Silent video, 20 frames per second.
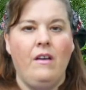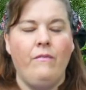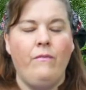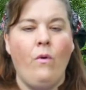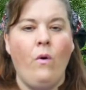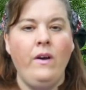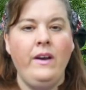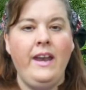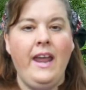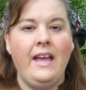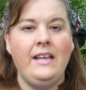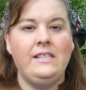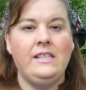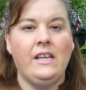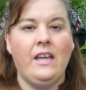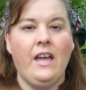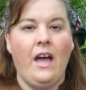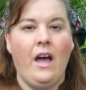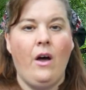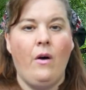Four days
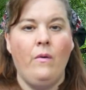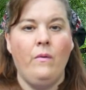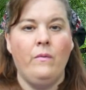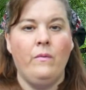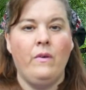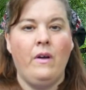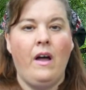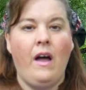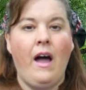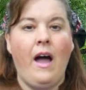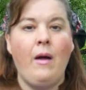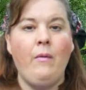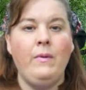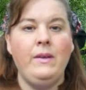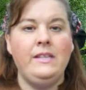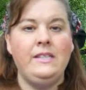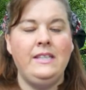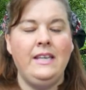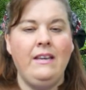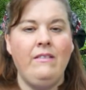ago I
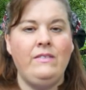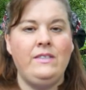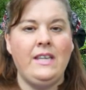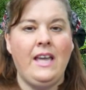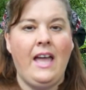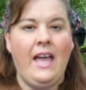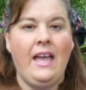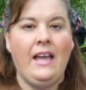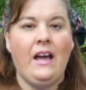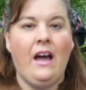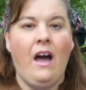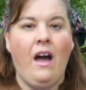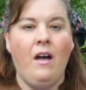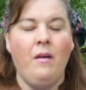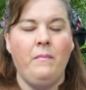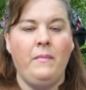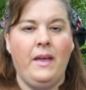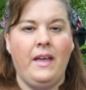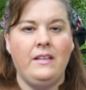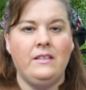received a
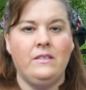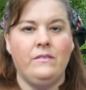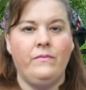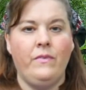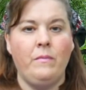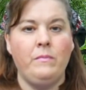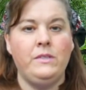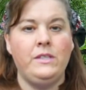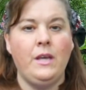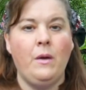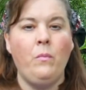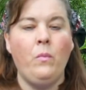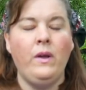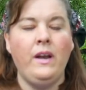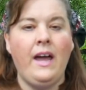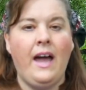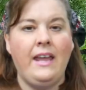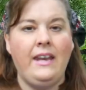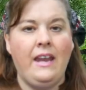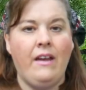comment from
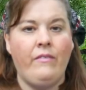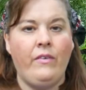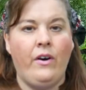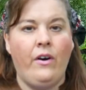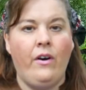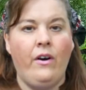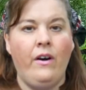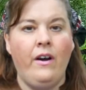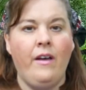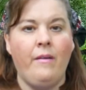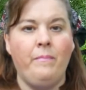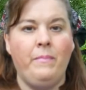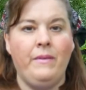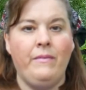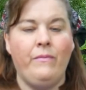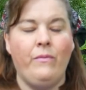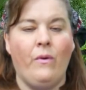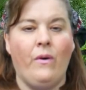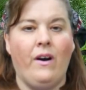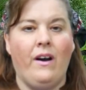someone I never heard of
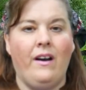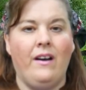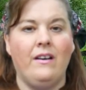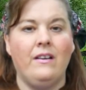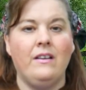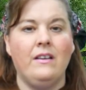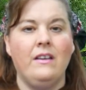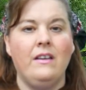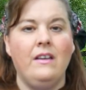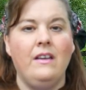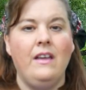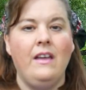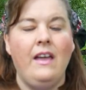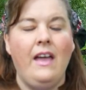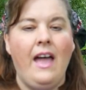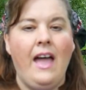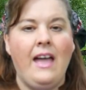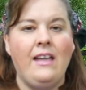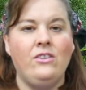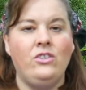before
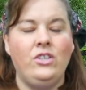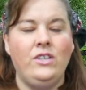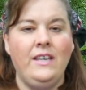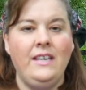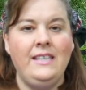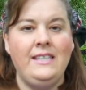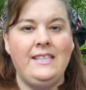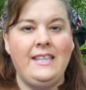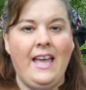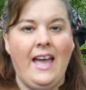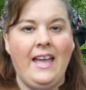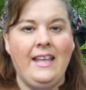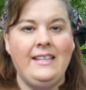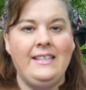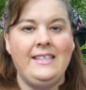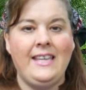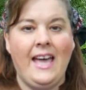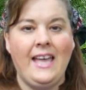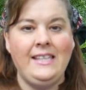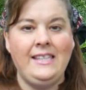and she
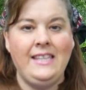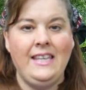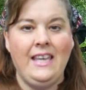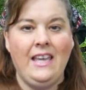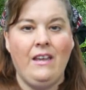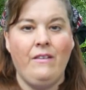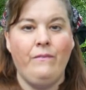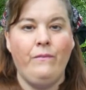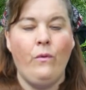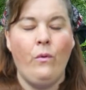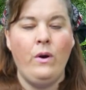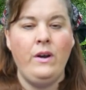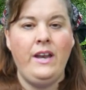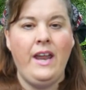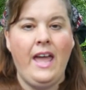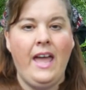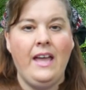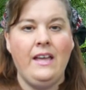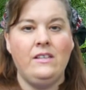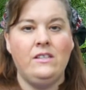said Tessie in four
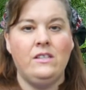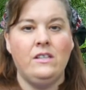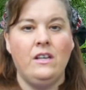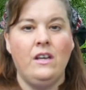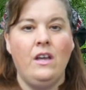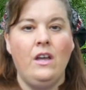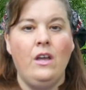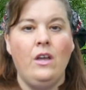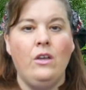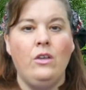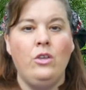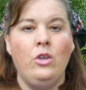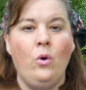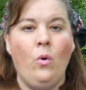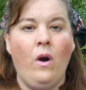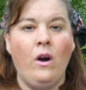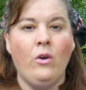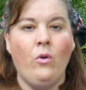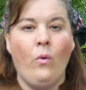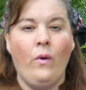days
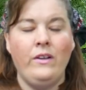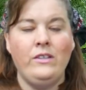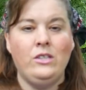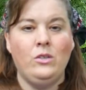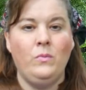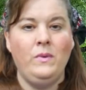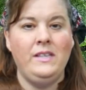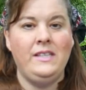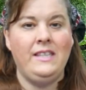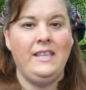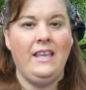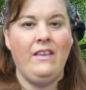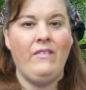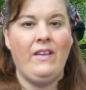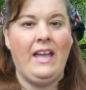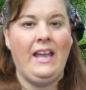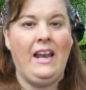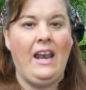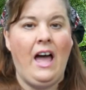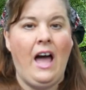you are going to
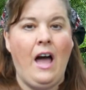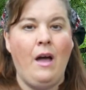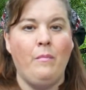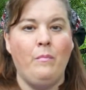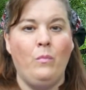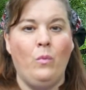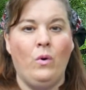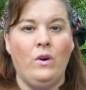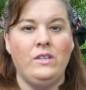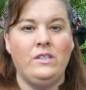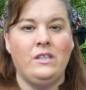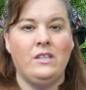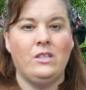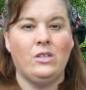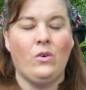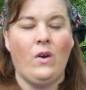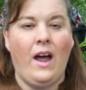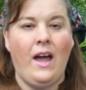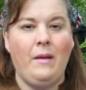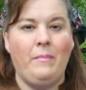receive a lot more
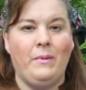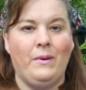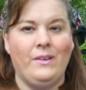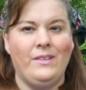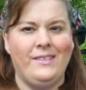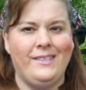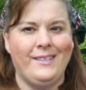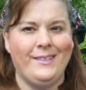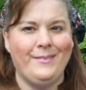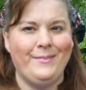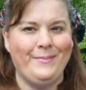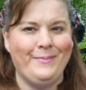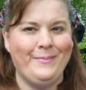subscribers.